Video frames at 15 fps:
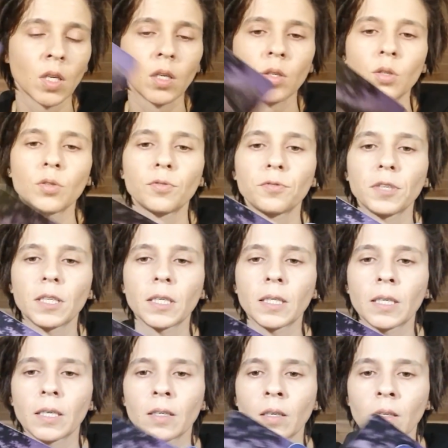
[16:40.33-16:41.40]
you're feeling
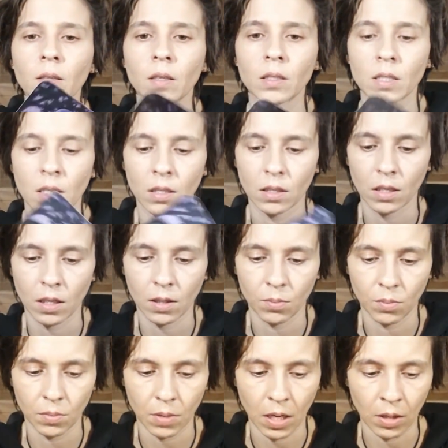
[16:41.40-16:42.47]
like nothing's going to
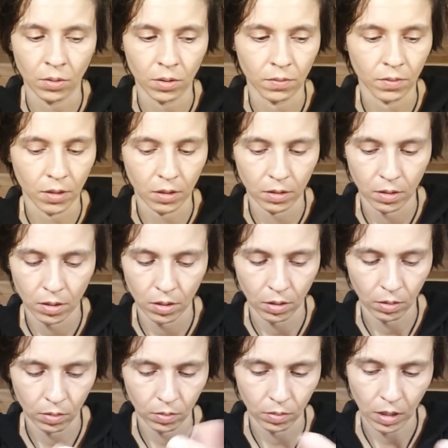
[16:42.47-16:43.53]
come out of it.
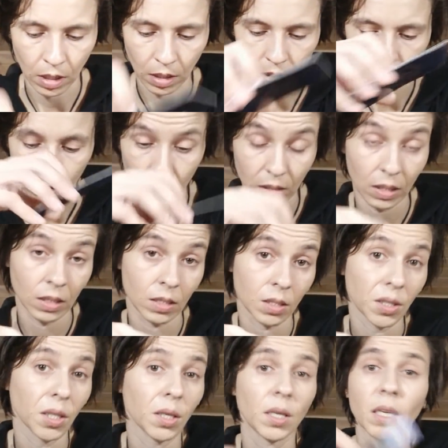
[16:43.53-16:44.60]
So it's
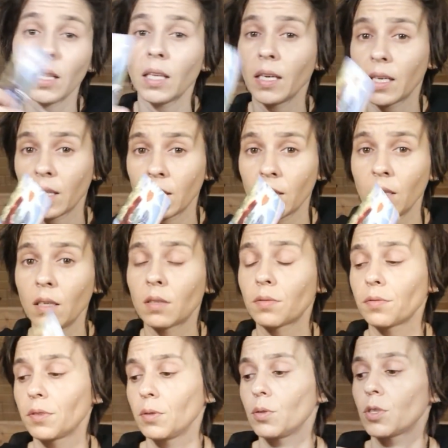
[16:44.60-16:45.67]
looking like in the near
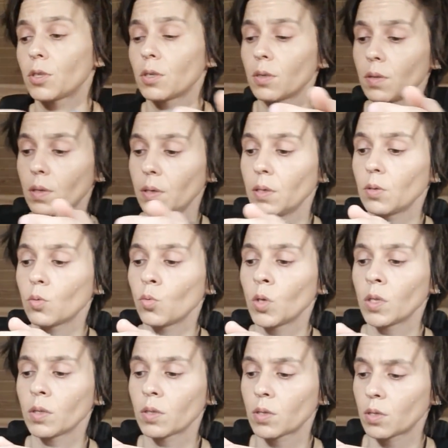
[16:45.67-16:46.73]
future, things
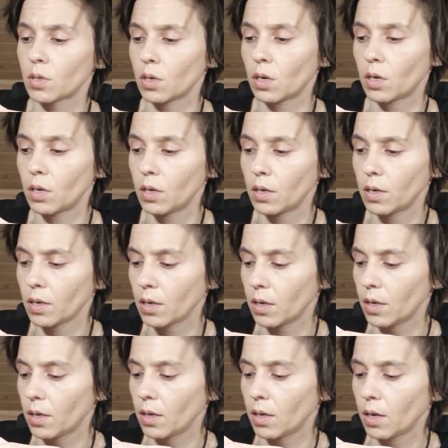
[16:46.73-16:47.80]
will start
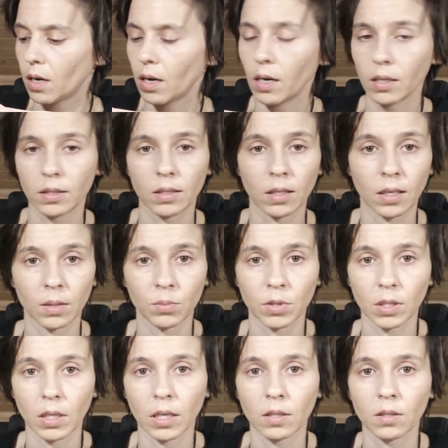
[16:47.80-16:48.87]
to come
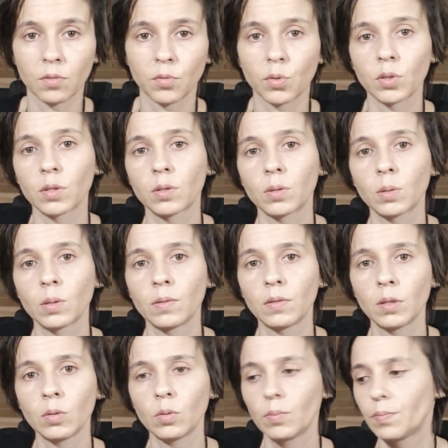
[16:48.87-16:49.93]
together for the two of
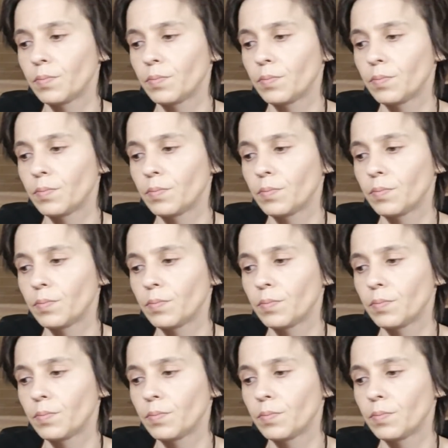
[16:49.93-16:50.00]
you.